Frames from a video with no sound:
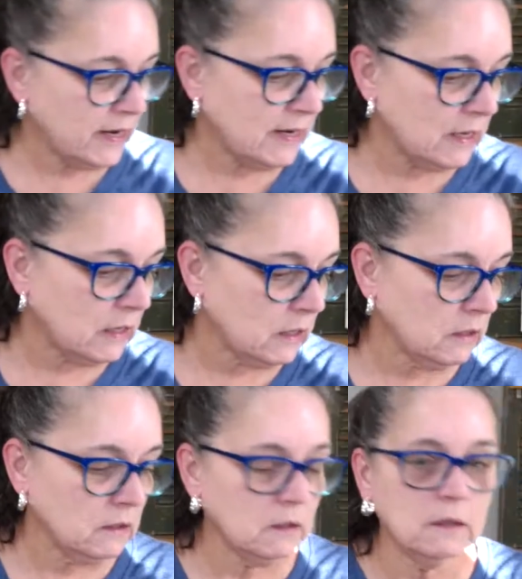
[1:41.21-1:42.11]
did.
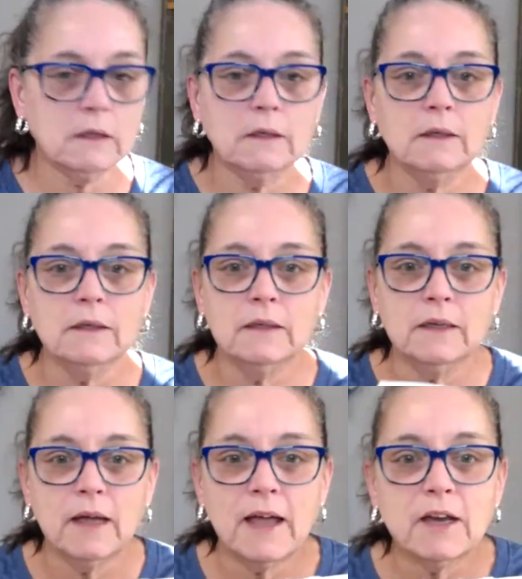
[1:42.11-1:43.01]

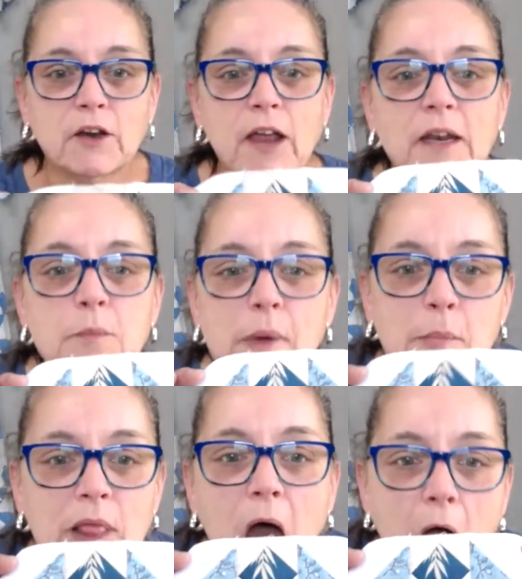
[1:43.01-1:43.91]
I created my
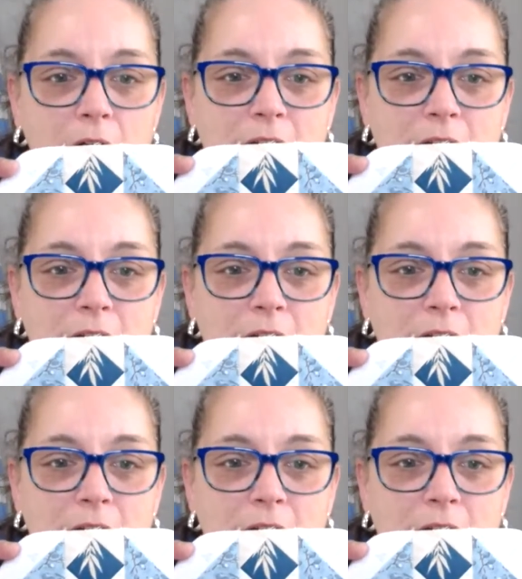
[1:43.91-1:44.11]
block.